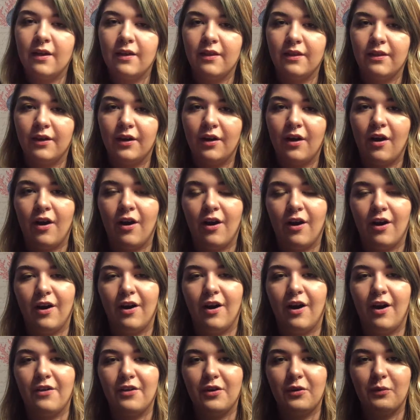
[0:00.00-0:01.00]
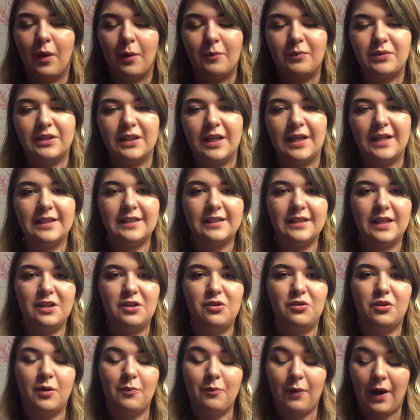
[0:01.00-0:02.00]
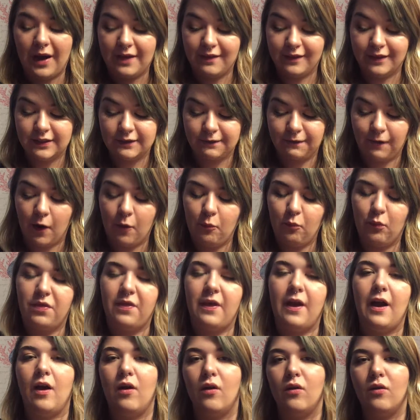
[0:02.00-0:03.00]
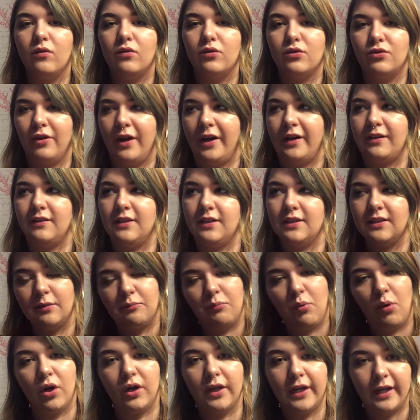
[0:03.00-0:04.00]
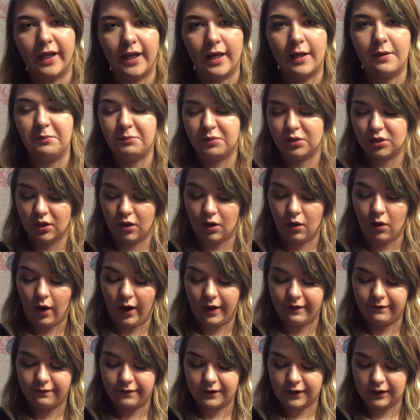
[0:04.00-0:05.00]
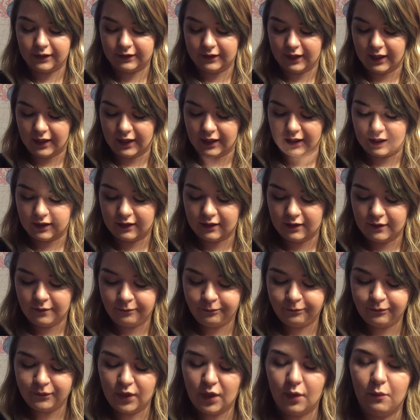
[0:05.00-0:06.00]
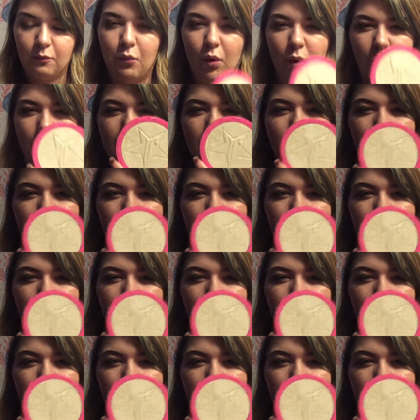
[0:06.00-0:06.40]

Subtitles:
There are other websites that you can buy this from without directly supporting him, so I feel like more